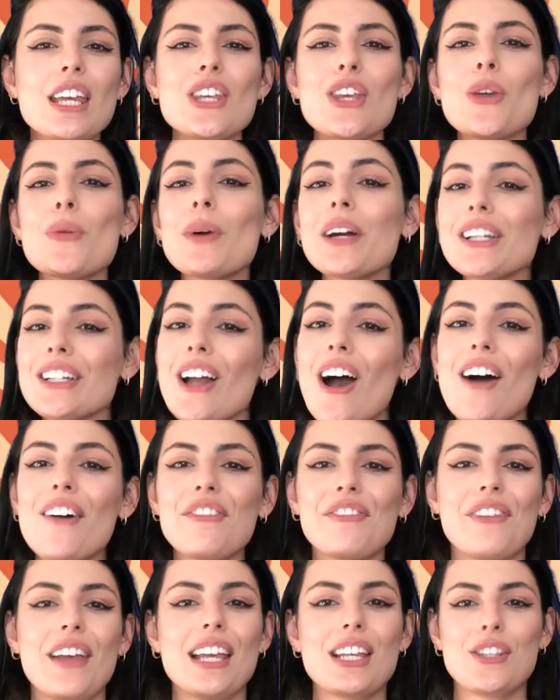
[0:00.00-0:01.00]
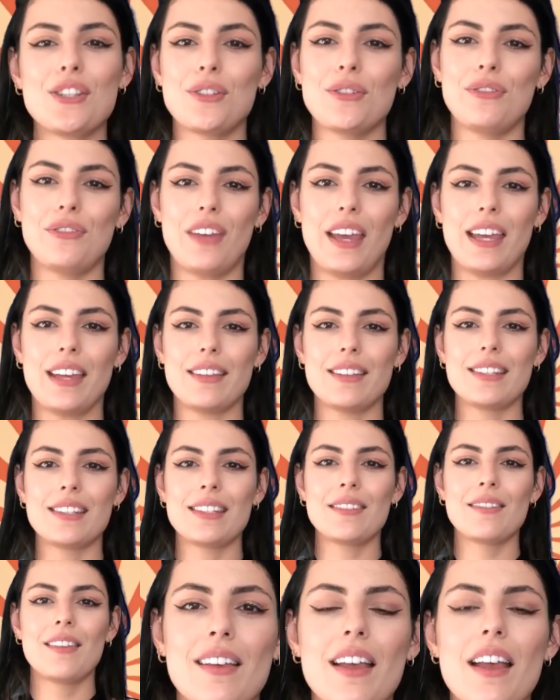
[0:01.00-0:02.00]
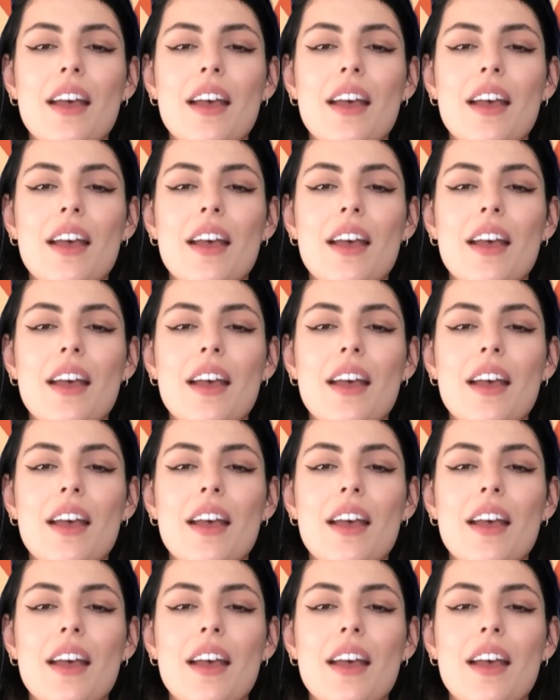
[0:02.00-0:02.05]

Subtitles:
you are not face to face.